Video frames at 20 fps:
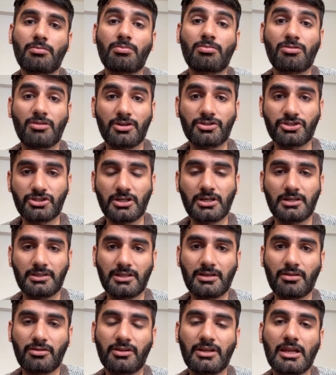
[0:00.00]
Such are
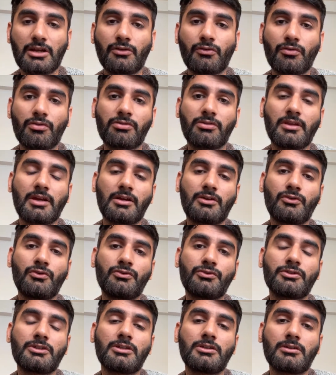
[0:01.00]
the scenarios that
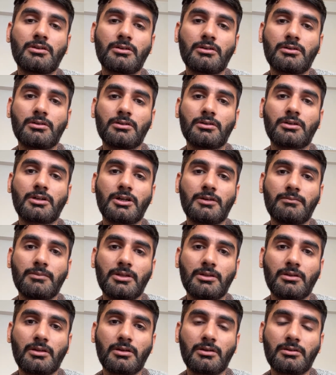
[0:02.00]
usually come
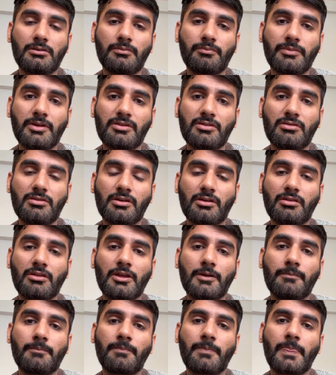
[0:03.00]
in the PACES
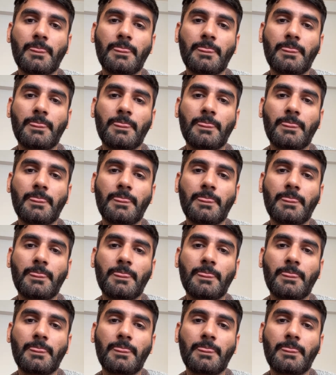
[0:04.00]
exam.